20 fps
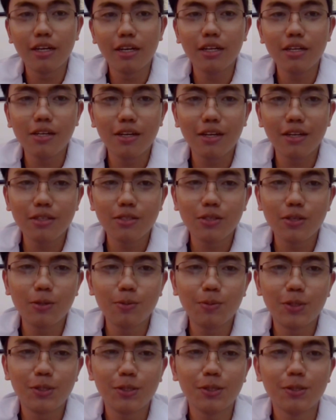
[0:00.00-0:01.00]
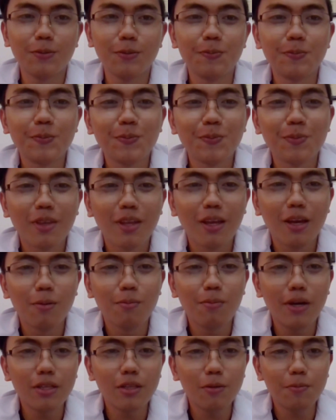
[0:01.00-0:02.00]
resorption.
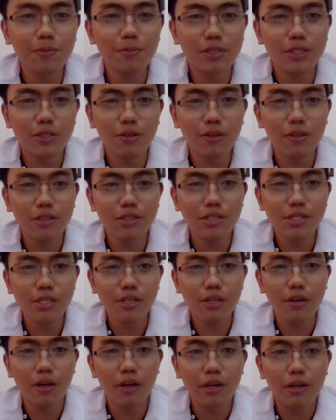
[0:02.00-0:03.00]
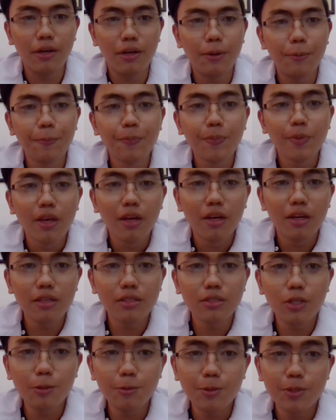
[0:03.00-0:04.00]
Pathophysiology are
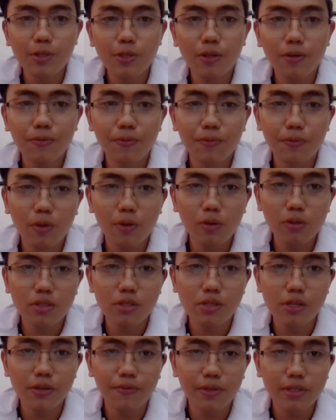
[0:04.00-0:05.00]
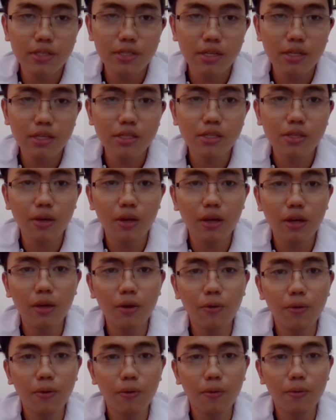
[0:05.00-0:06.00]
resorption of root surfaces,
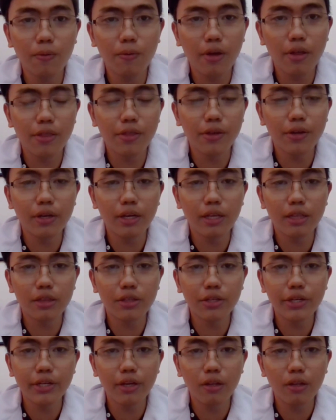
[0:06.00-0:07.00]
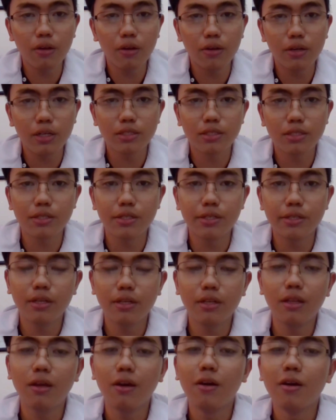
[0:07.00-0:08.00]
whether internal or
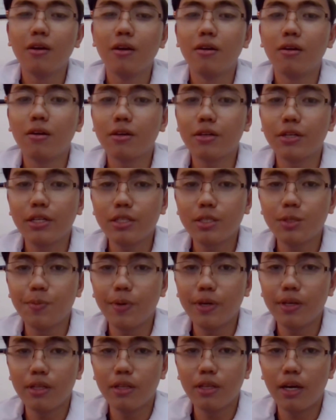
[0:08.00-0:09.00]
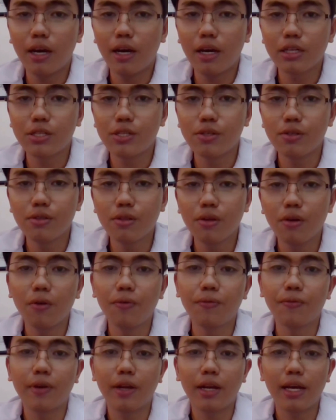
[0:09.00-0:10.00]
external, occurs by the action of
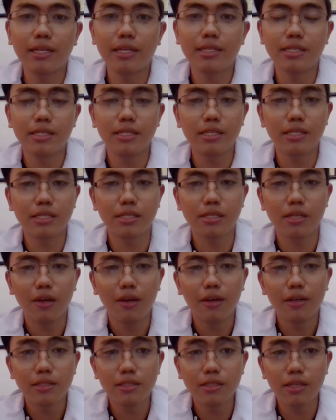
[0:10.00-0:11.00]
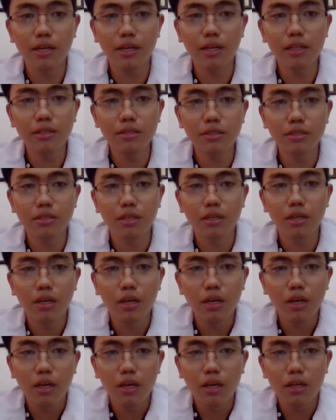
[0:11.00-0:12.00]
plastic cells.
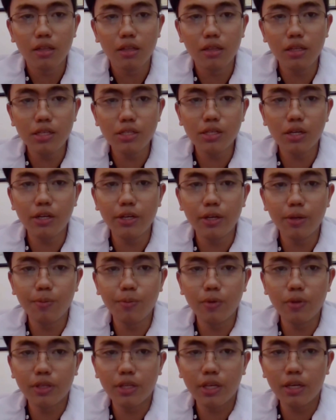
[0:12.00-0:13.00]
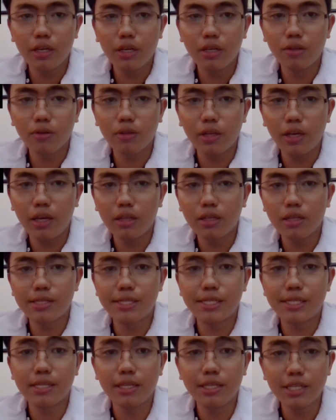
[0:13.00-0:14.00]
These are the multinucleated
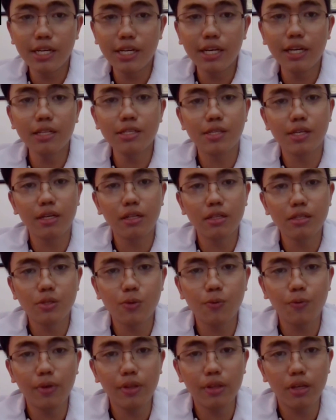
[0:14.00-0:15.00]
giant cells with